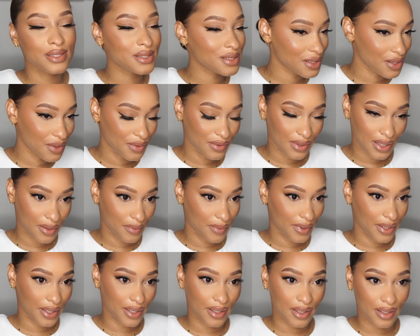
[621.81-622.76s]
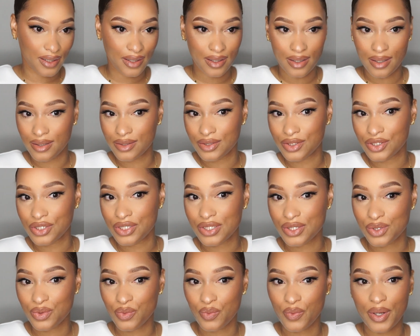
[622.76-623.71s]
It's so lightweight.
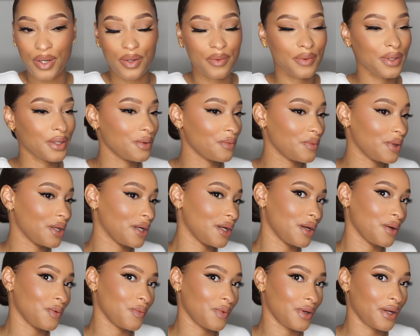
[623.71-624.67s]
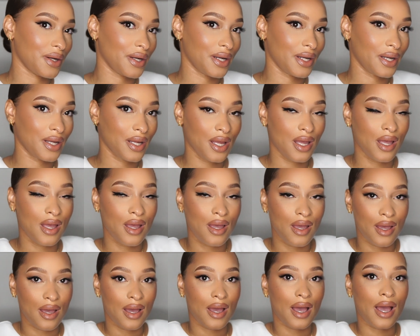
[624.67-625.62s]
Just wear it, wear it, wear it.
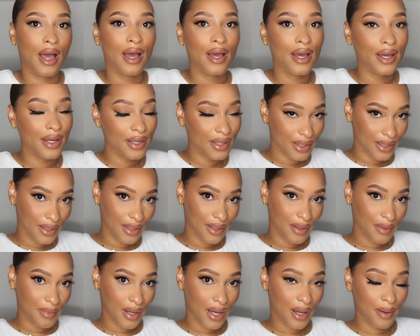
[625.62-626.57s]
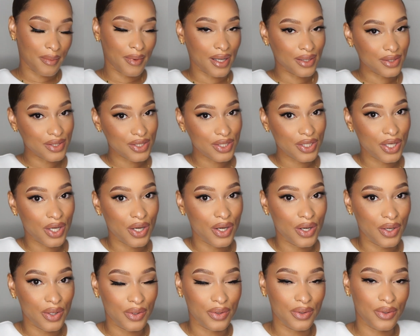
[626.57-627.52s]
I am about to
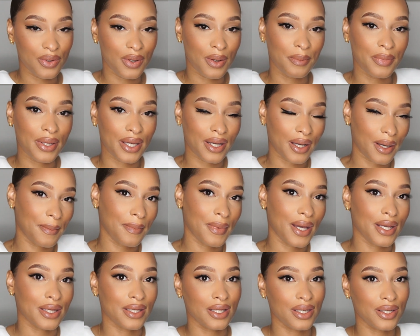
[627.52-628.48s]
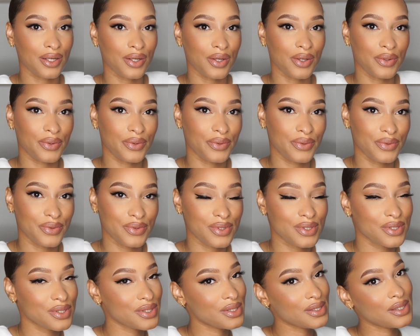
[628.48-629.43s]
go pick up my
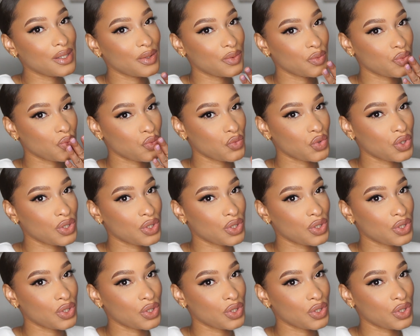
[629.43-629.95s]
kiddos.